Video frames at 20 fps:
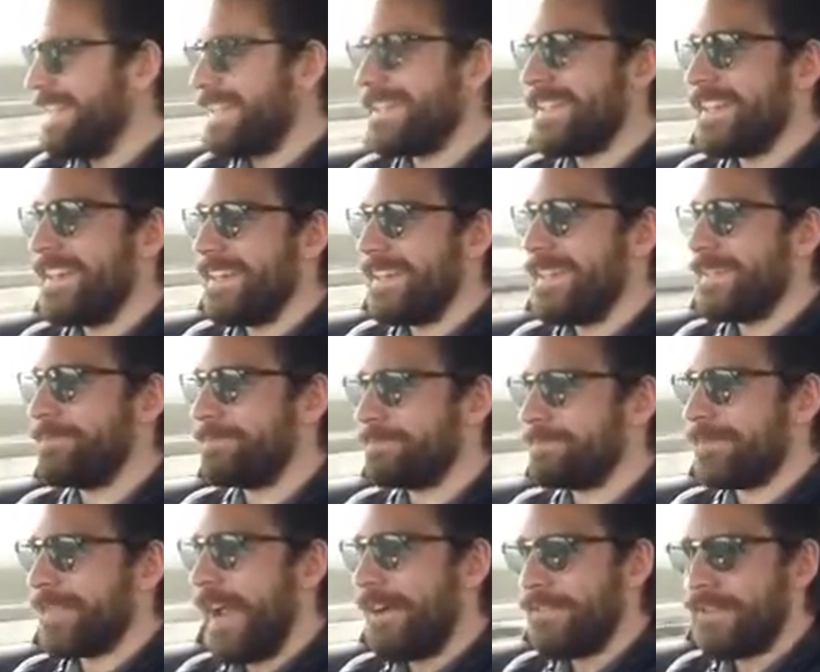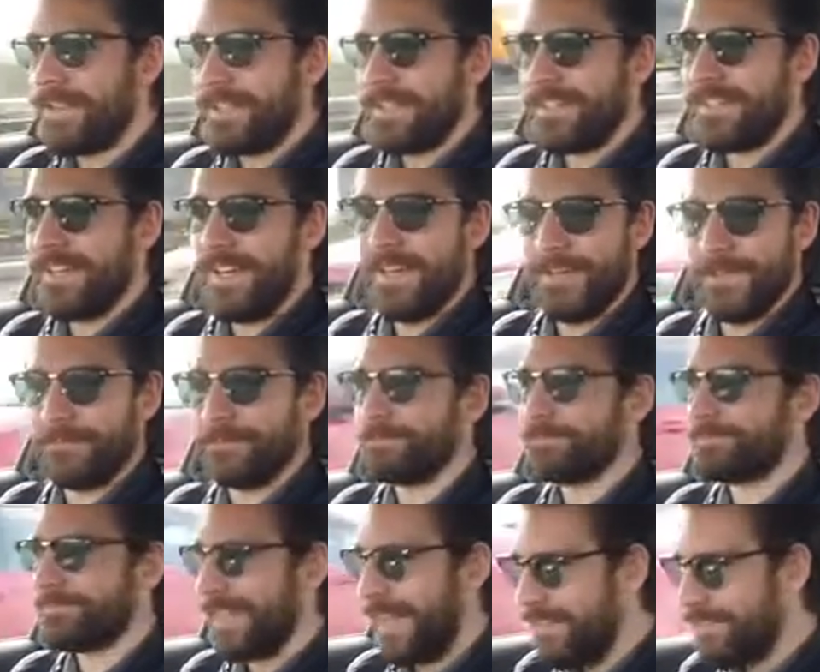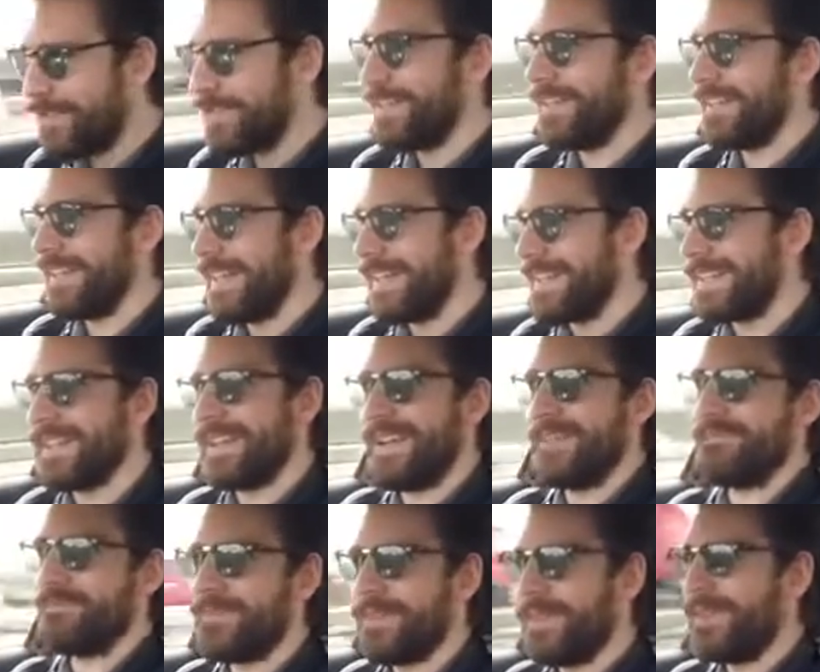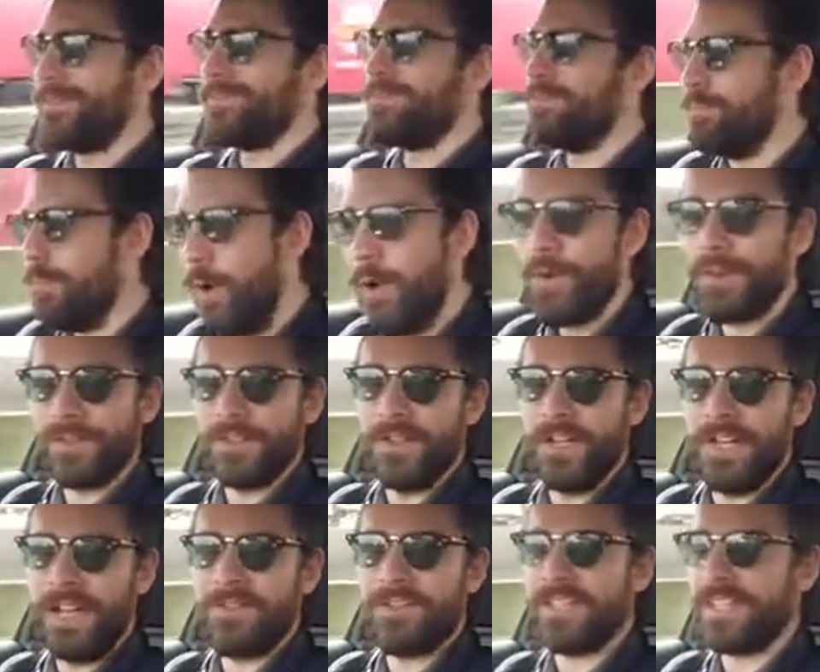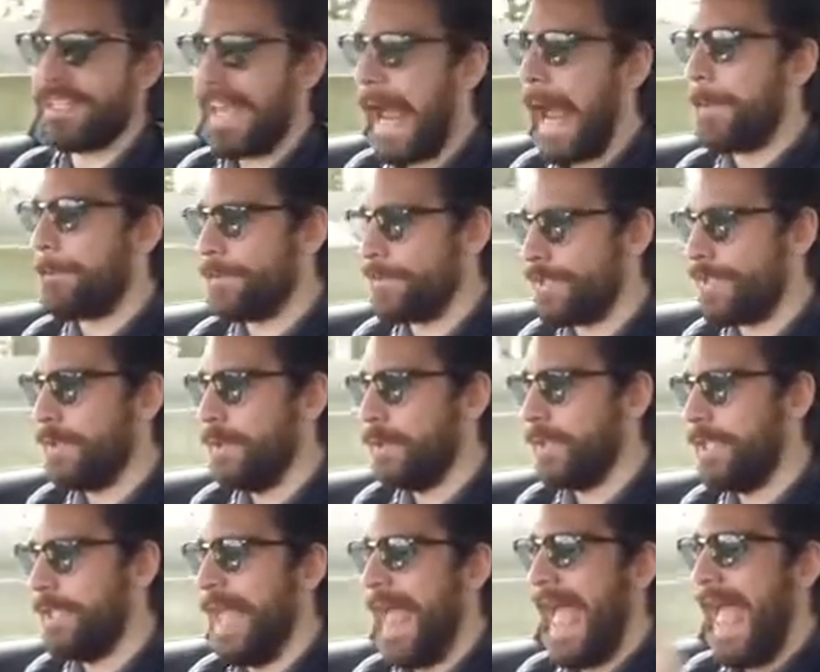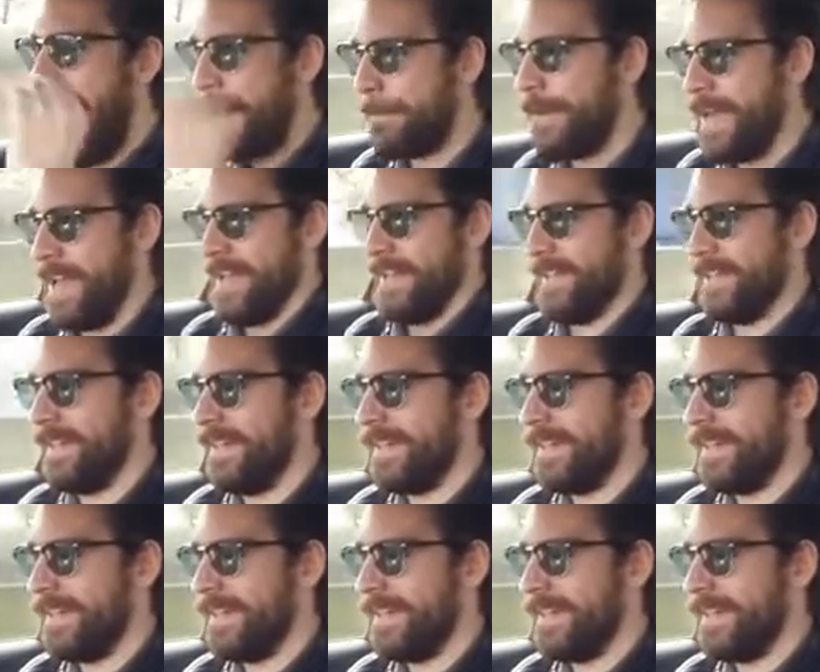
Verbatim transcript: is good, everything's good. Everything is more than good. Everything is absolutely epic.